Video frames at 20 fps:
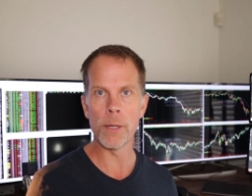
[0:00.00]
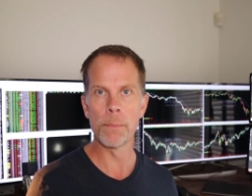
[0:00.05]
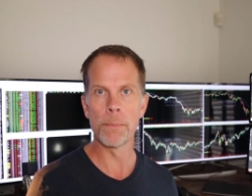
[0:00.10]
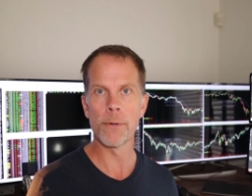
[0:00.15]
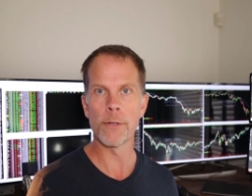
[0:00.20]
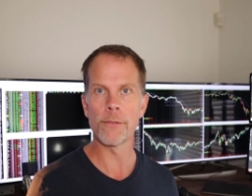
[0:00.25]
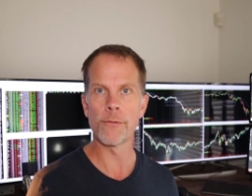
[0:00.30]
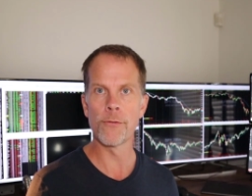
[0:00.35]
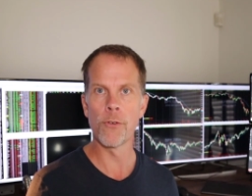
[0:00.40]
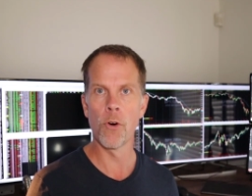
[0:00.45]
in
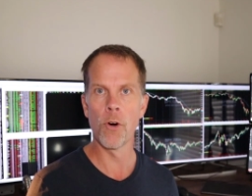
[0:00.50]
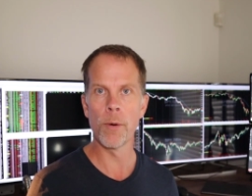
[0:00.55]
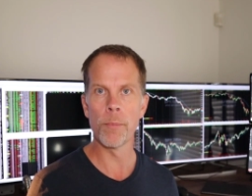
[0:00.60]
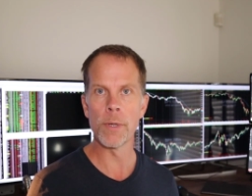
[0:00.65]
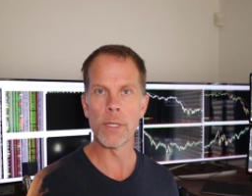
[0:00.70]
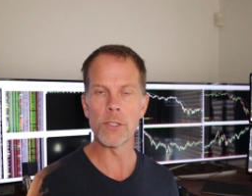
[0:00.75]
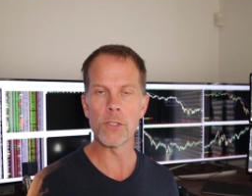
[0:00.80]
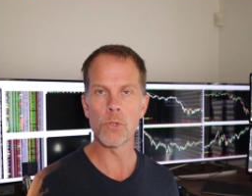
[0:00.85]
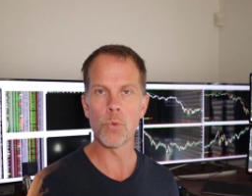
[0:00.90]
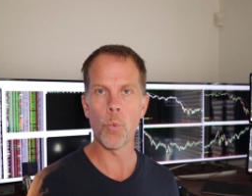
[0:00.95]

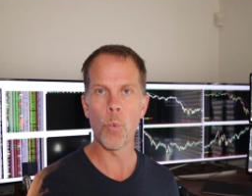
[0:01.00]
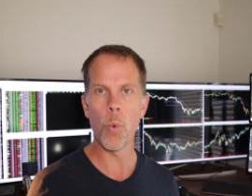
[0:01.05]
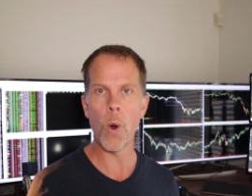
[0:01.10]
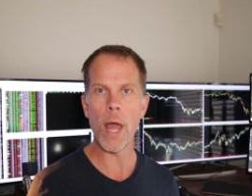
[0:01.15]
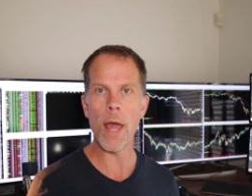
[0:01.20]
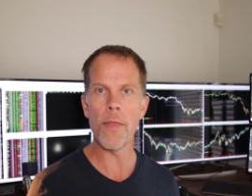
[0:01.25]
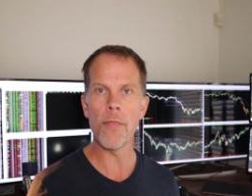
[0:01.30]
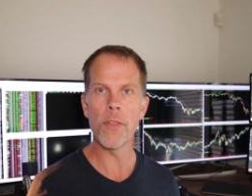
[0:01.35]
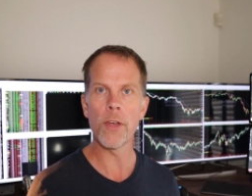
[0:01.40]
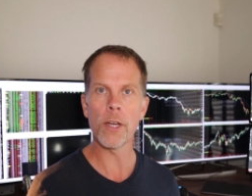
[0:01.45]
performance
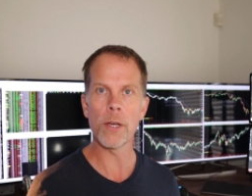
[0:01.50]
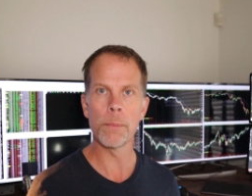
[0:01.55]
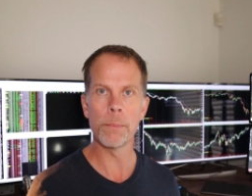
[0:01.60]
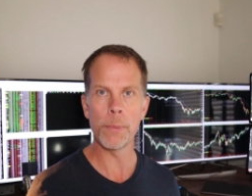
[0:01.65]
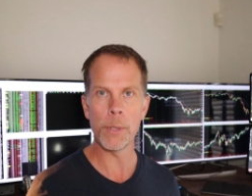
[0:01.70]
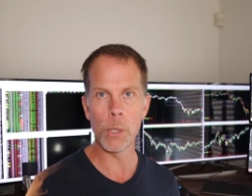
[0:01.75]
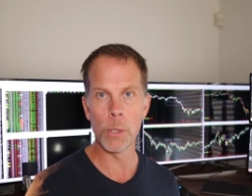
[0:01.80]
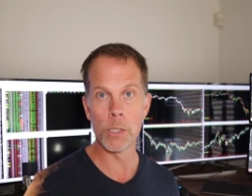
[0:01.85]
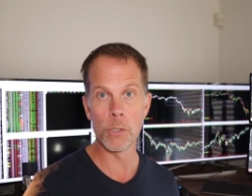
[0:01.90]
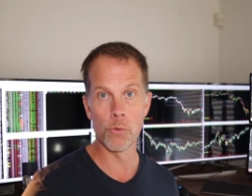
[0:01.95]
when the
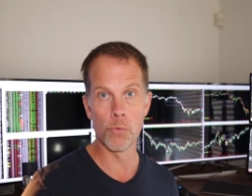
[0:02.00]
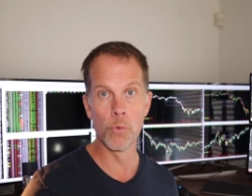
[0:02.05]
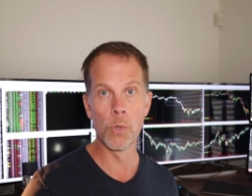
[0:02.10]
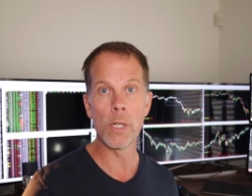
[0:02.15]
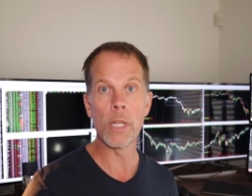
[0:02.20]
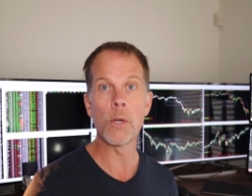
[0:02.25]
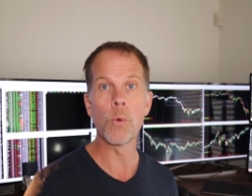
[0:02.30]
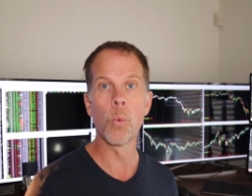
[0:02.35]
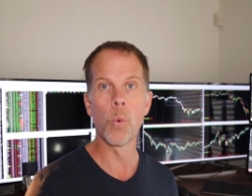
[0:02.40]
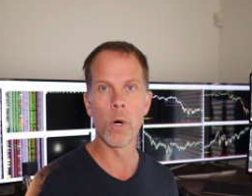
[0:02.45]
computer's
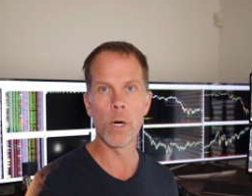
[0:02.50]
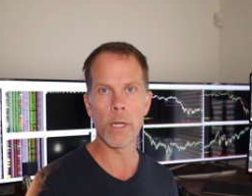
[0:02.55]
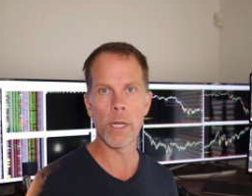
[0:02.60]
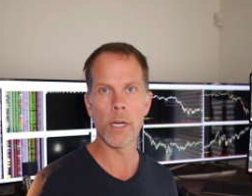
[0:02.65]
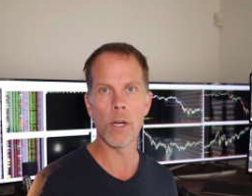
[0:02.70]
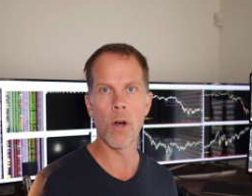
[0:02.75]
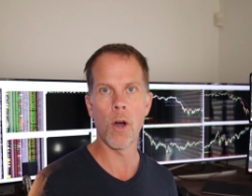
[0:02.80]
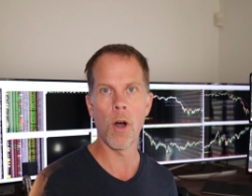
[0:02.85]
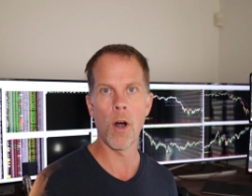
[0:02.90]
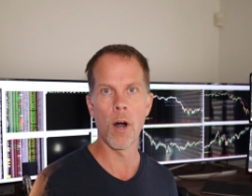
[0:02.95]
really
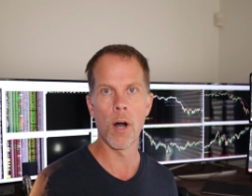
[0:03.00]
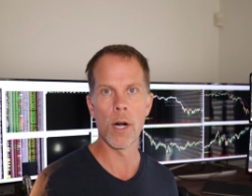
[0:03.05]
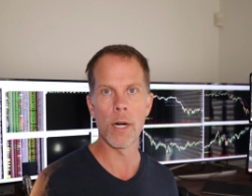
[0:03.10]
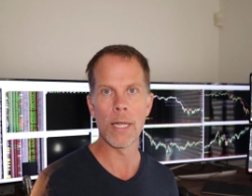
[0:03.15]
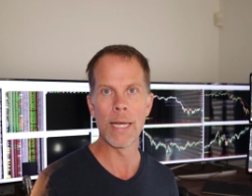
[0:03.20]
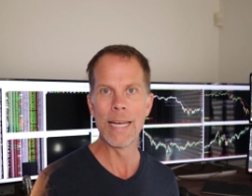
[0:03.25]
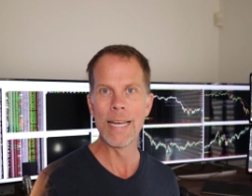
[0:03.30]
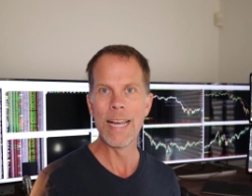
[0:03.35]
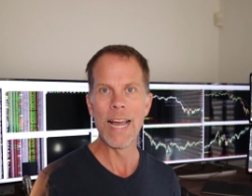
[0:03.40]
working hard.